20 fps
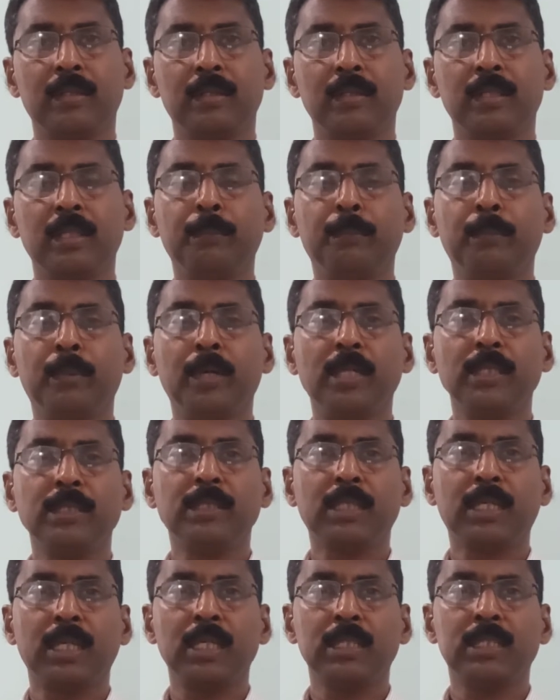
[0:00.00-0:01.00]

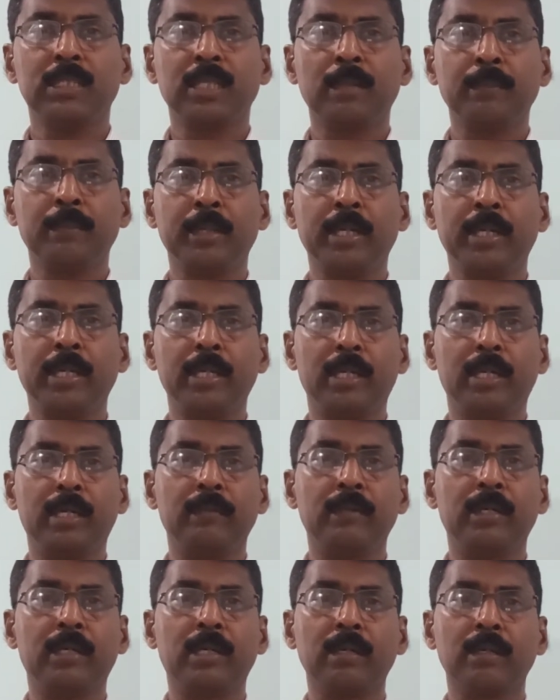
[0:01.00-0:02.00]
both culture media
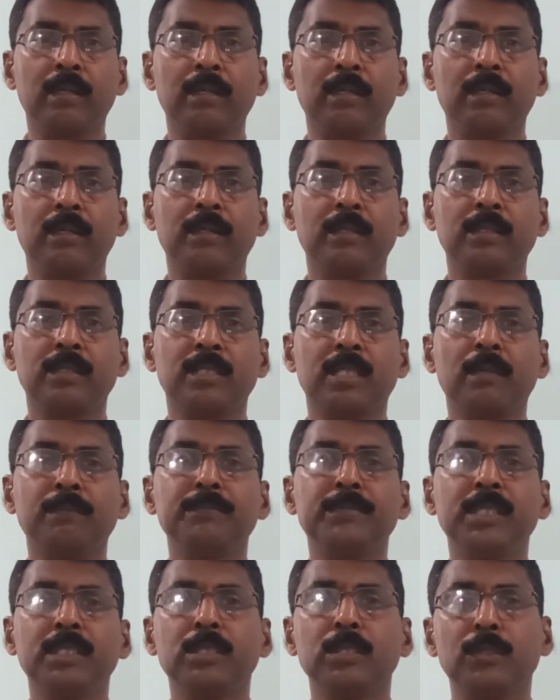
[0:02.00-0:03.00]
were
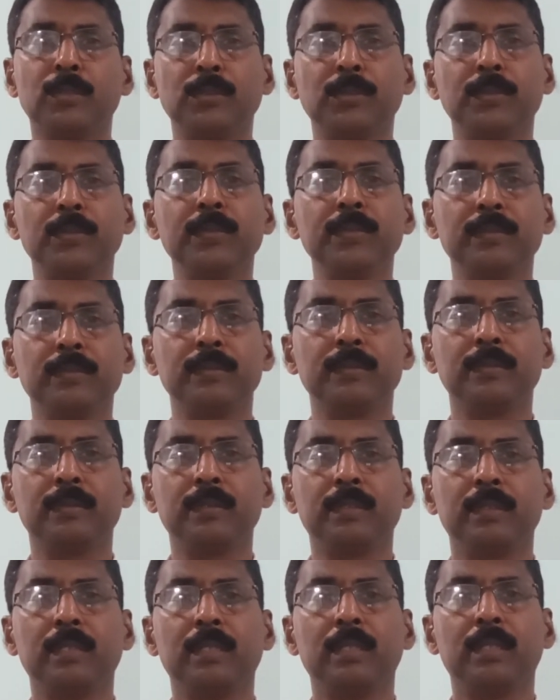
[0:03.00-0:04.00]
subject to
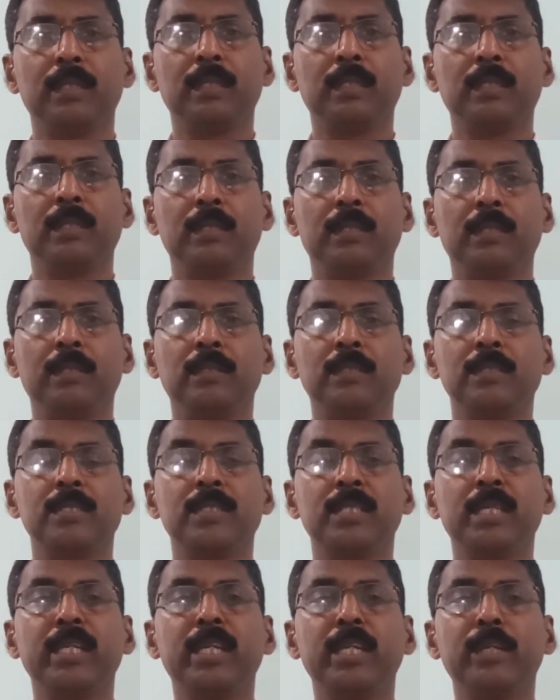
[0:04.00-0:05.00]

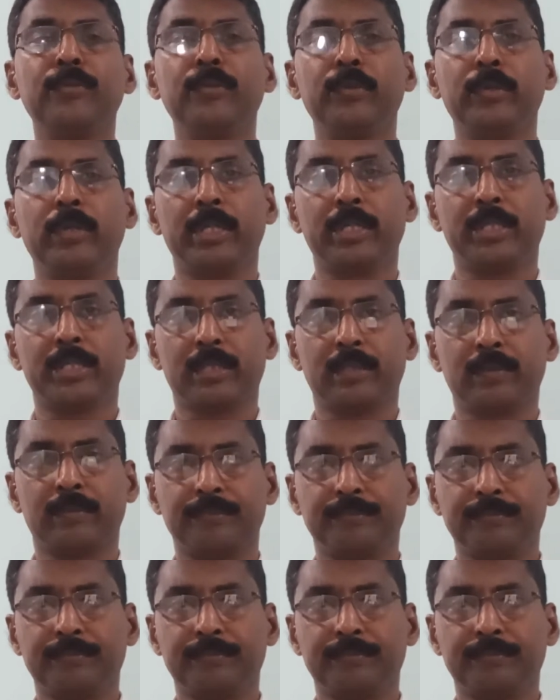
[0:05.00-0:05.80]
centrifugation.